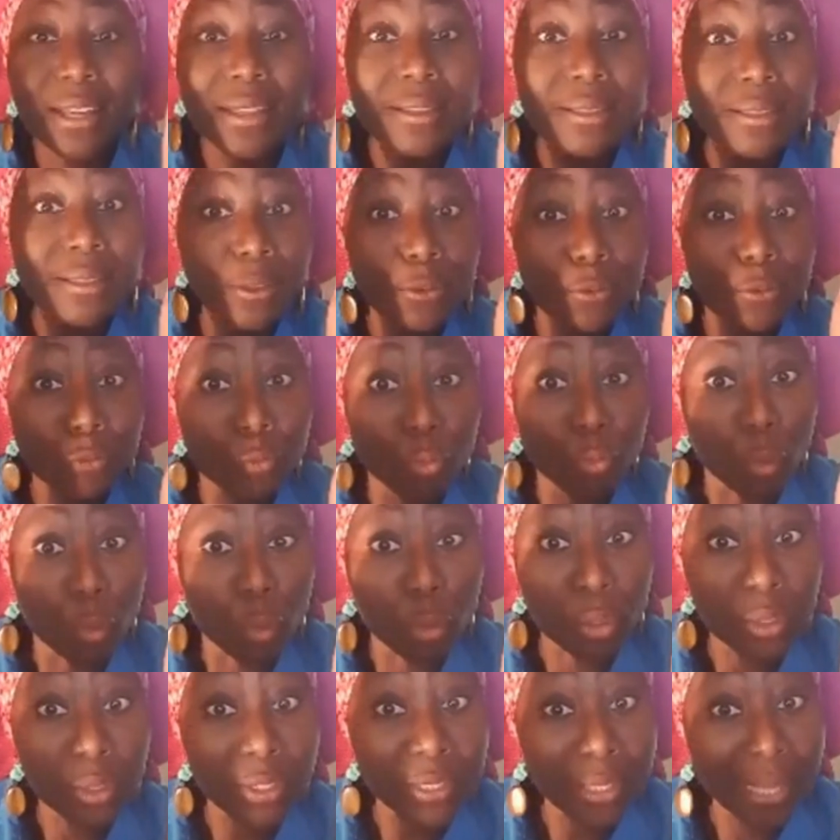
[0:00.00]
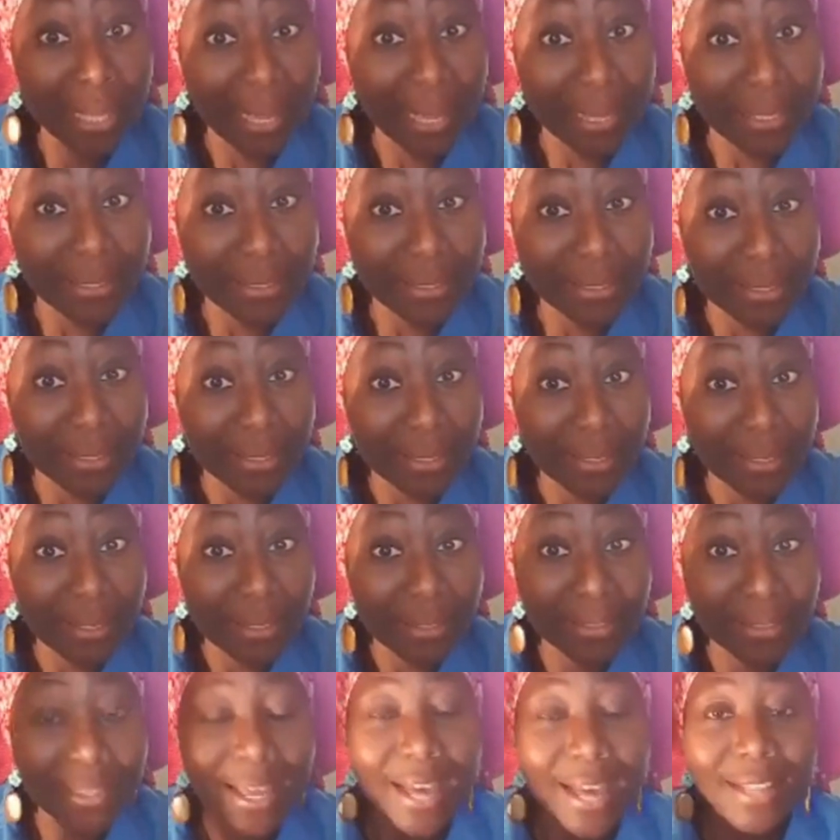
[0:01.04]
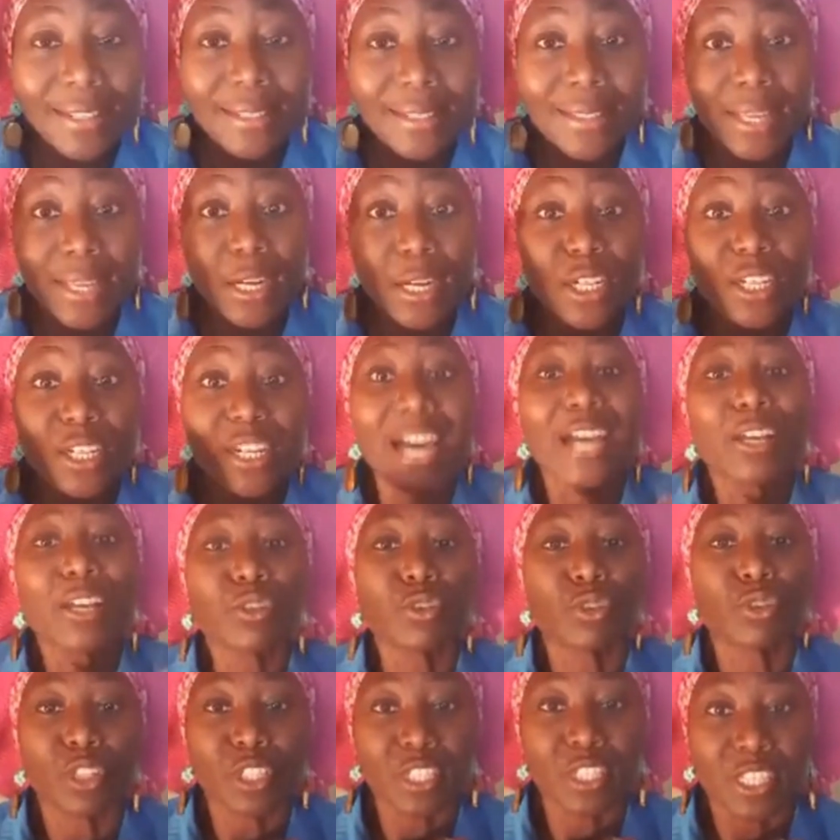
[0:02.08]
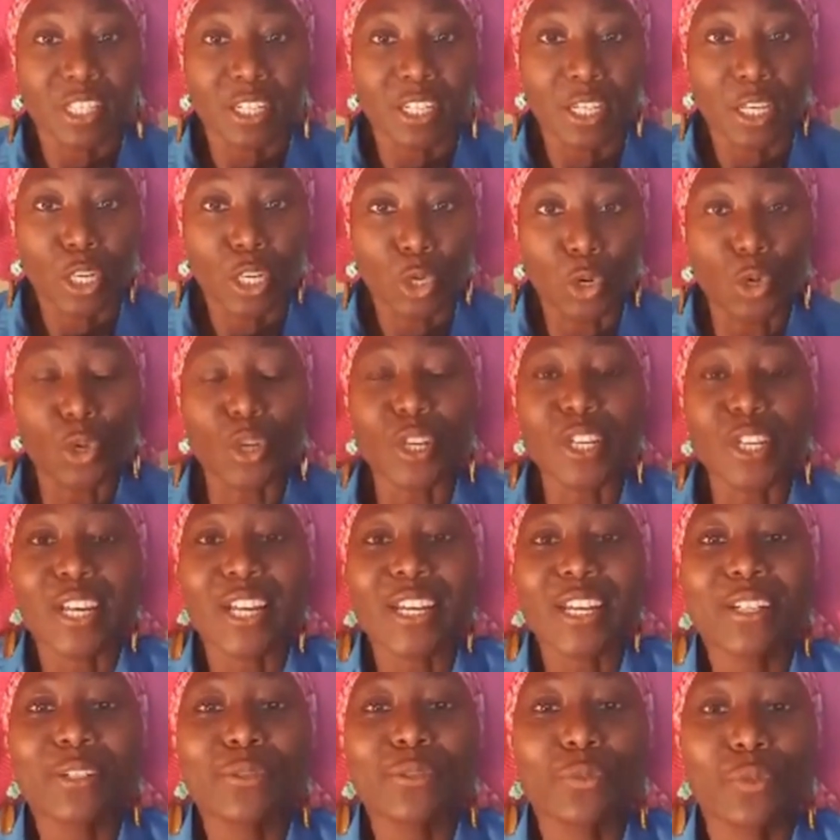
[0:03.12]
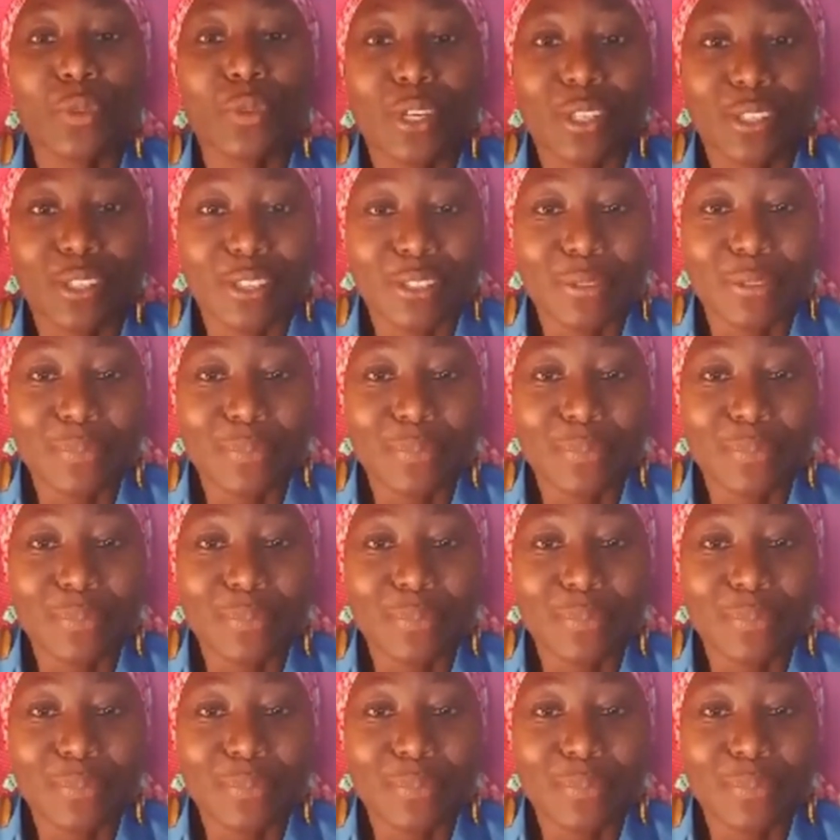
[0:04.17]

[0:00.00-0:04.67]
the 4 legs that they're naturally created with.